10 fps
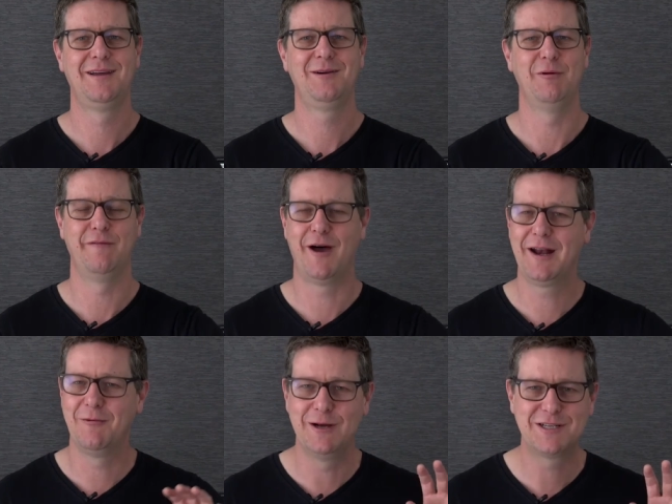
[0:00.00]
We
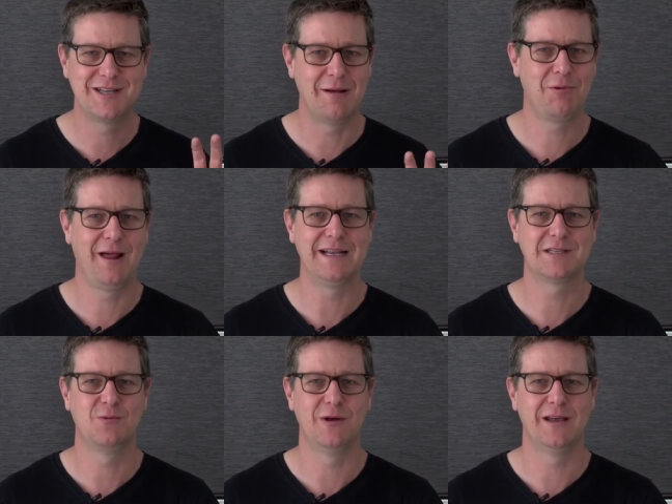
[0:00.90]
finally reach that
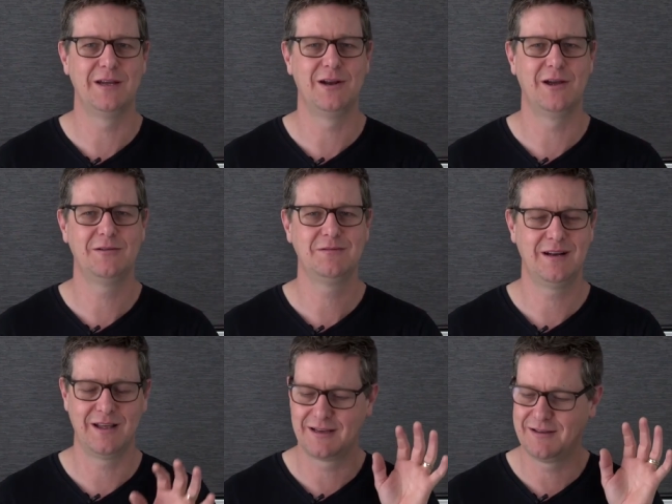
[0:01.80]
place where, you know,
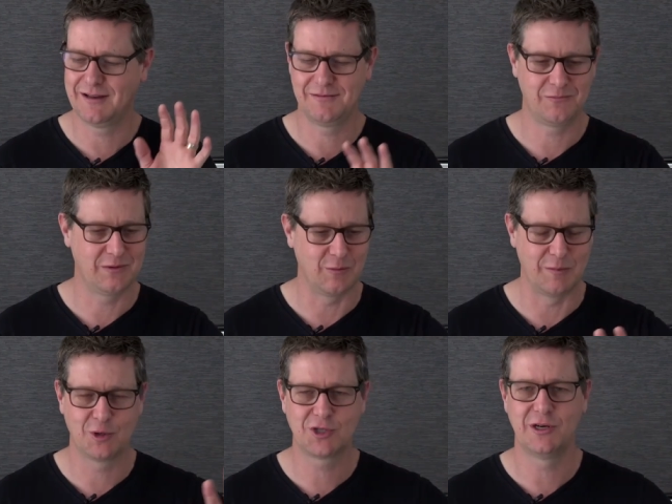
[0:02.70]
like we're
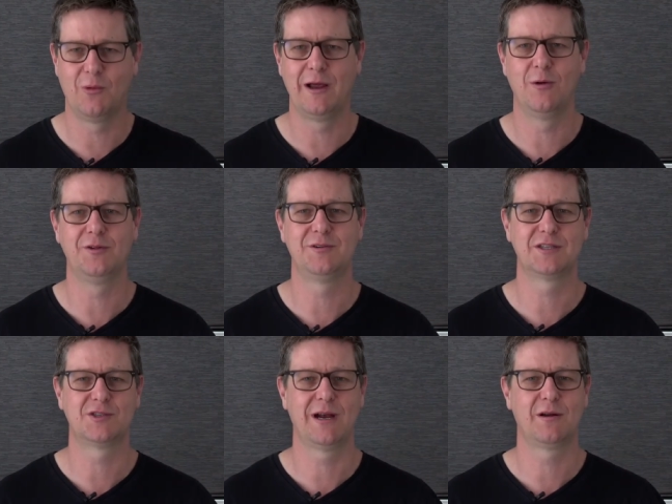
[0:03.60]
pushing away all the
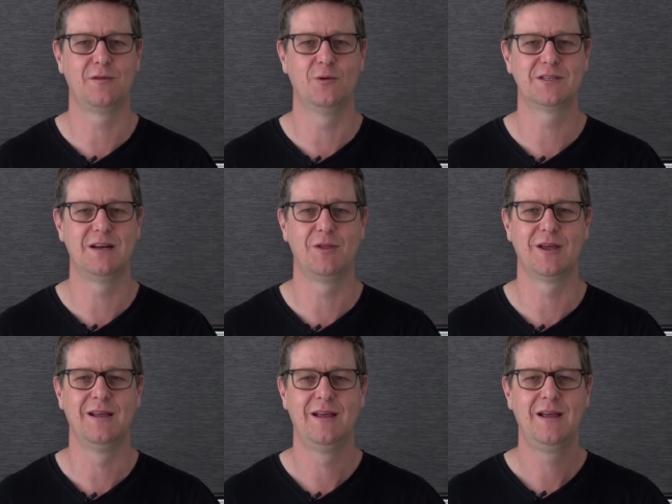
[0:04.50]
distracted thoughts and
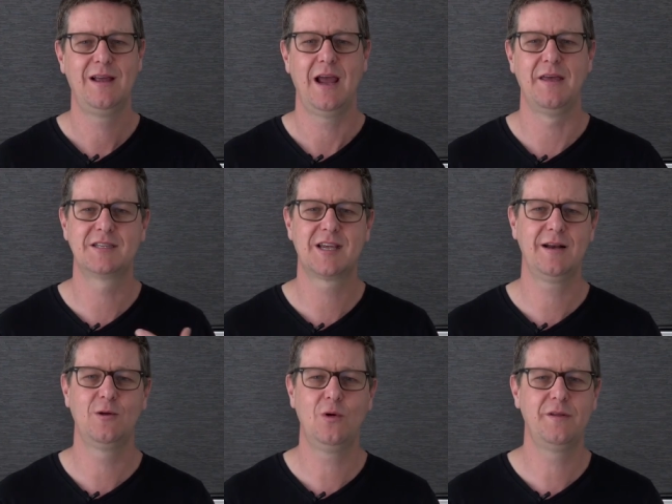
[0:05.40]
everything. And then
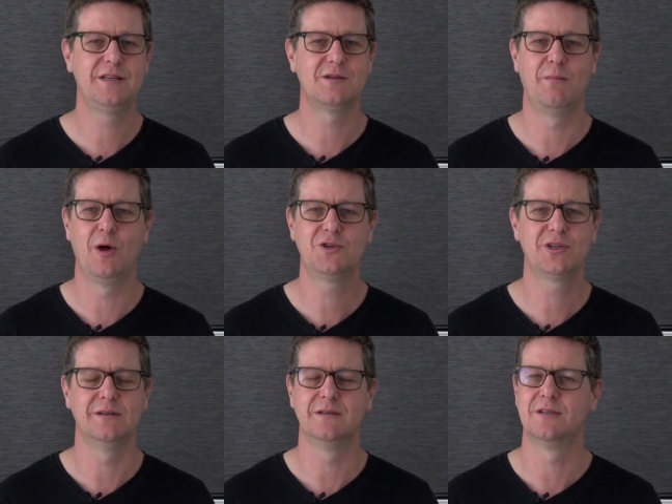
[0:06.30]
suddenly all of these
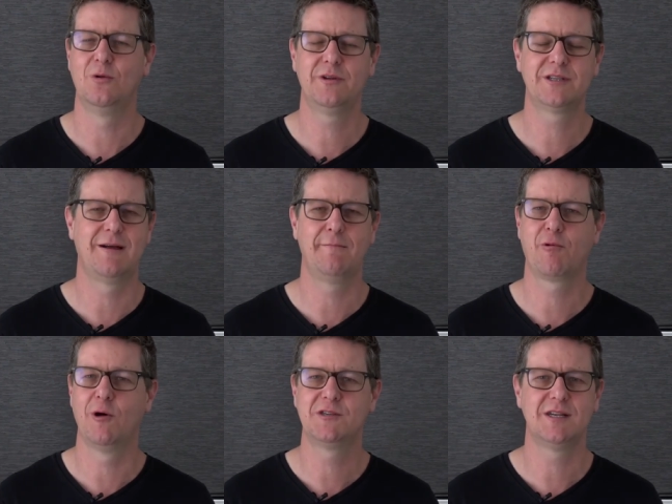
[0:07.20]
emotions and all this
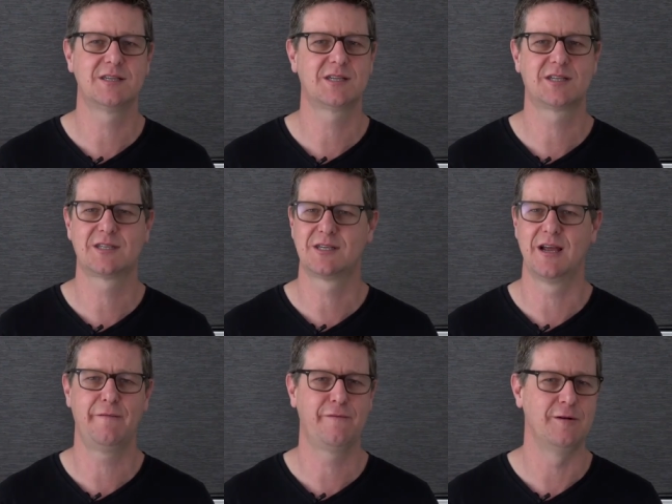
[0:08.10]
unprocessed
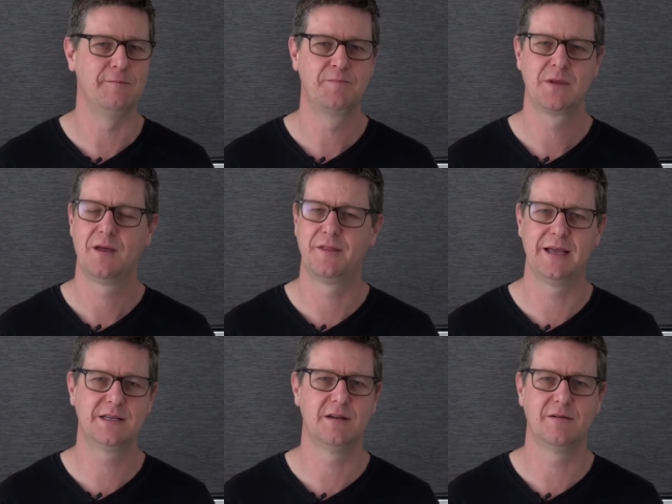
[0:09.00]
stuff and
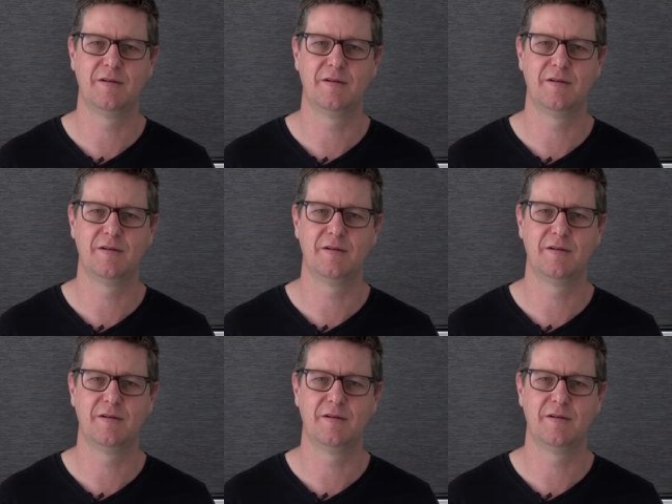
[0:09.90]
things that have